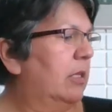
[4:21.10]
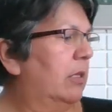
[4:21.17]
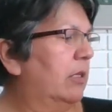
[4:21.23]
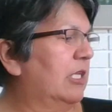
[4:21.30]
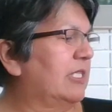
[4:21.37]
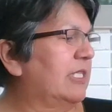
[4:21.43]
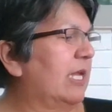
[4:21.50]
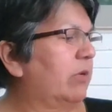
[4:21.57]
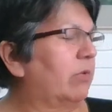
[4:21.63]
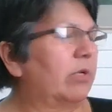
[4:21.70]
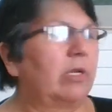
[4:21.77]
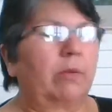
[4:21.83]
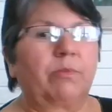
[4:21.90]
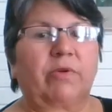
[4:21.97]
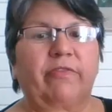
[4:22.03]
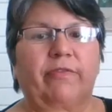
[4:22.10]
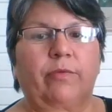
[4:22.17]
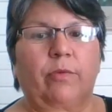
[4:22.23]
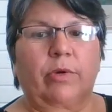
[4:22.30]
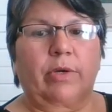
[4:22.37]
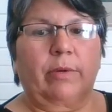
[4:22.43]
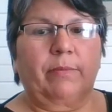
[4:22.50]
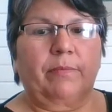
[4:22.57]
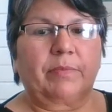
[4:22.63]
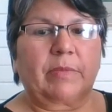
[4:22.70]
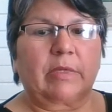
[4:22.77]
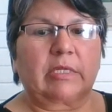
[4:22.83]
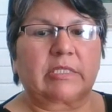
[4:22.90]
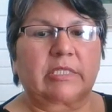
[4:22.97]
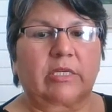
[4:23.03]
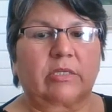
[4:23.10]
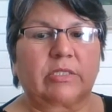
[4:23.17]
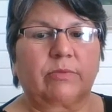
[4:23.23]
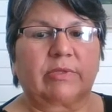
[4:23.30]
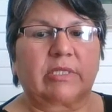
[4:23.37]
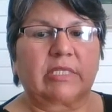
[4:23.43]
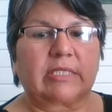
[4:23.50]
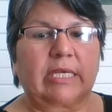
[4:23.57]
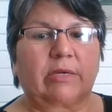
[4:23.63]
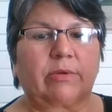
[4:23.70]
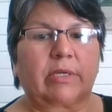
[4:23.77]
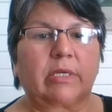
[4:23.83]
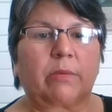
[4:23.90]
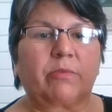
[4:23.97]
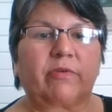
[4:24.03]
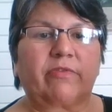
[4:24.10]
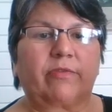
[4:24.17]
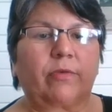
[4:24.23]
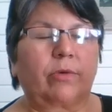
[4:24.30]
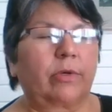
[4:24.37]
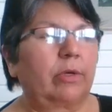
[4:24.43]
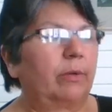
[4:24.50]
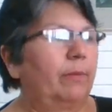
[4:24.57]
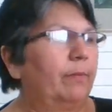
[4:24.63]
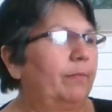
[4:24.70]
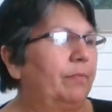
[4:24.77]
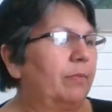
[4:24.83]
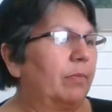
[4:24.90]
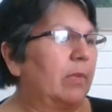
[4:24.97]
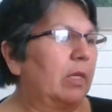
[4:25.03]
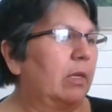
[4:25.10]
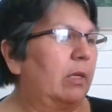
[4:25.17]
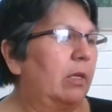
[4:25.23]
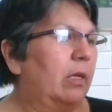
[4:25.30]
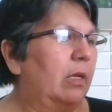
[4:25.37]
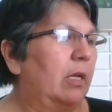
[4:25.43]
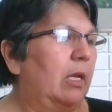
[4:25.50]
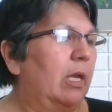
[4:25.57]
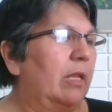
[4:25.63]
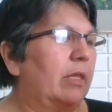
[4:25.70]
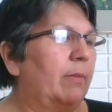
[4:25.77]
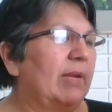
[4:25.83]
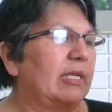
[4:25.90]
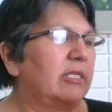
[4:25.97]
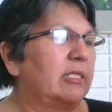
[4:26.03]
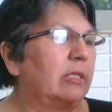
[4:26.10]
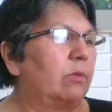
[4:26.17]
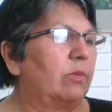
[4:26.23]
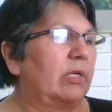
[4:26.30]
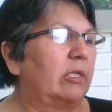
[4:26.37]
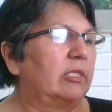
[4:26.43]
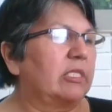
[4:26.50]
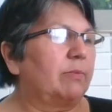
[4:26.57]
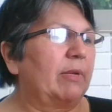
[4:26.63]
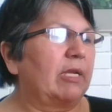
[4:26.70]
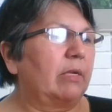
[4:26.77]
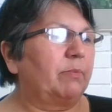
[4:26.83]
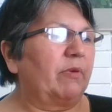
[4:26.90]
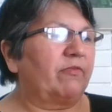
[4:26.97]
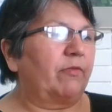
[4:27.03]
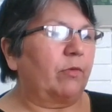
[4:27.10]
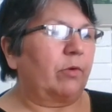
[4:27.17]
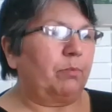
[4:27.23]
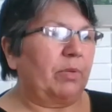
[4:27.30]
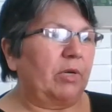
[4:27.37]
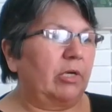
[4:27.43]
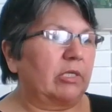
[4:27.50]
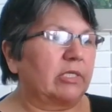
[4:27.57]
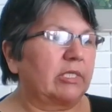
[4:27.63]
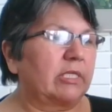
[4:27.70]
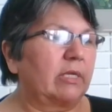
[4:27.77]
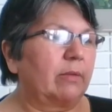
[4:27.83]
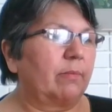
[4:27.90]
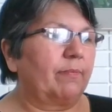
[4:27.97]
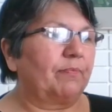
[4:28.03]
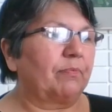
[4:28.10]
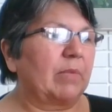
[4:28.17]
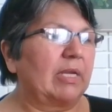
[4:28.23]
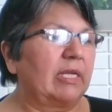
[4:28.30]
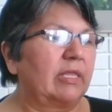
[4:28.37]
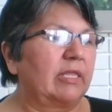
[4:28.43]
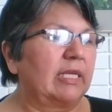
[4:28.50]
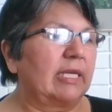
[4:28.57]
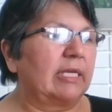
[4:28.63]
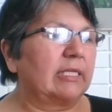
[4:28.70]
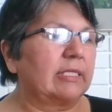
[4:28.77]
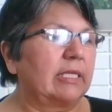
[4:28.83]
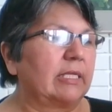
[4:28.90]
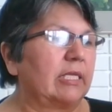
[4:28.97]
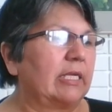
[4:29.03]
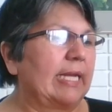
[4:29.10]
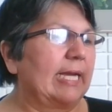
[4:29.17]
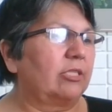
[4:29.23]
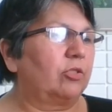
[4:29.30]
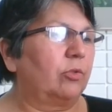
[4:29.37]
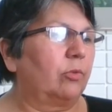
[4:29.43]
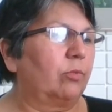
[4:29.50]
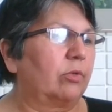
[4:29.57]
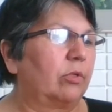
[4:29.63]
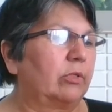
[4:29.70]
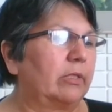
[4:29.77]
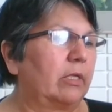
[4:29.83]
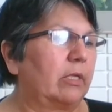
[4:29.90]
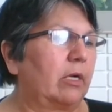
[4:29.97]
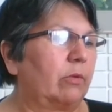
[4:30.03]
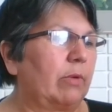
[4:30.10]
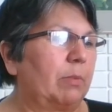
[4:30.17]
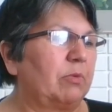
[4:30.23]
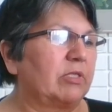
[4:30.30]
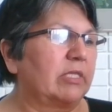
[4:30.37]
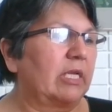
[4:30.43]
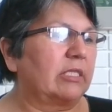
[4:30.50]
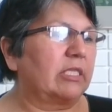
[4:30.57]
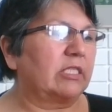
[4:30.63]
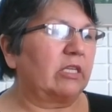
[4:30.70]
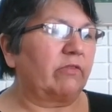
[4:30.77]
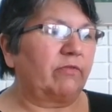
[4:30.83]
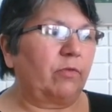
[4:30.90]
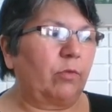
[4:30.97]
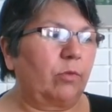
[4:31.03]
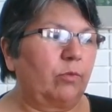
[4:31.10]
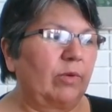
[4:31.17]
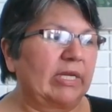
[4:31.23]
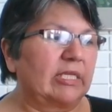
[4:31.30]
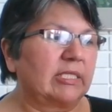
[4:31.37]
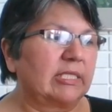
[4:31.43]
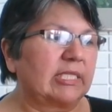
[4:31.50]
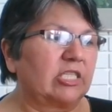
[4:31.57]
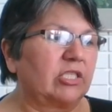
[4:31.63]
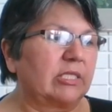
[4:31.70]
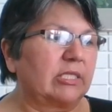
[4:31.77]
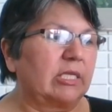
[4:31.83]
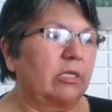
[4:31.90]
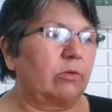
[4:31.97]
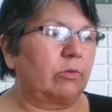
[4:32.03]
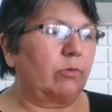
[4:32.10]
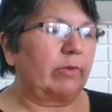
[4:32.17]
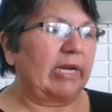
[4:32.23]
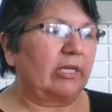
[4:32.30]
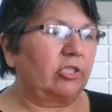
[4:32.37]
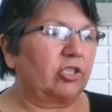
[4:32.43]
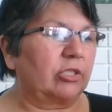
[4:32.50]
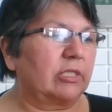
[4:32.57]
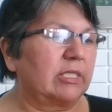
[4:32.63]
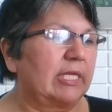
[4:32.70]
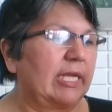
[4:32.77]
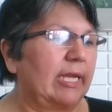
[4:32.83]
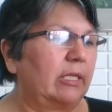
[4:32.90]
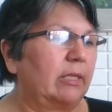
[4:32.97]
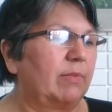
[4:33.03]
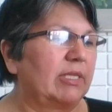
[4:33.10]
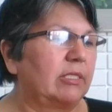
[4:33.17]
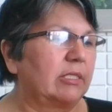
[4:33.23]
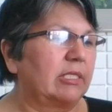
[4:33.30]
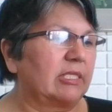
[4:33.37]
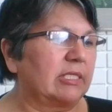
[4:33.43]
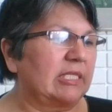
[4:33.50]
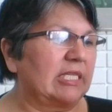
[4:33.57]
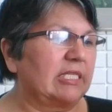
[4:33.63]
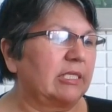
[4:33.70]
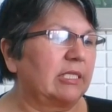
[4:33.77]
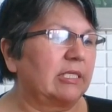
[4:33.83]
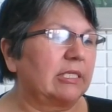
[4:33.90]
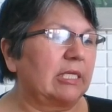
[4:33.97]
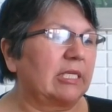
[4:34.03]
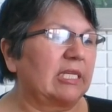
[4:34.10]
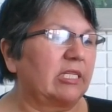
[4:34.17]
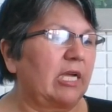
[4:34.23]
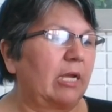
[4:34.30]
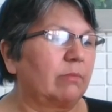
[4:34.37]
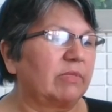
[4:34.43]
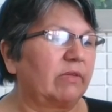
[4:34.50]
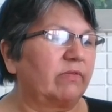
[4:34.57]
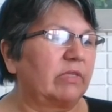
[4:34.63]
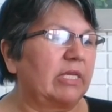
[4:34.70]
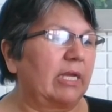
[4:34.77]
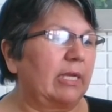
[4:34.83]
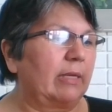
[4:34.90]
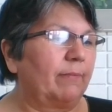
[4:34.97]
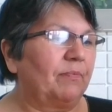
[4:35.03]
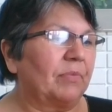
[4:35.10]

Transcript: The sacred number 4. It starts with the sacred number 4. The medicine wheel is made up of 4 parts. Many things in the natural world are represented in 4 ways, such as the directions, the elements, the seasons, and the times of day.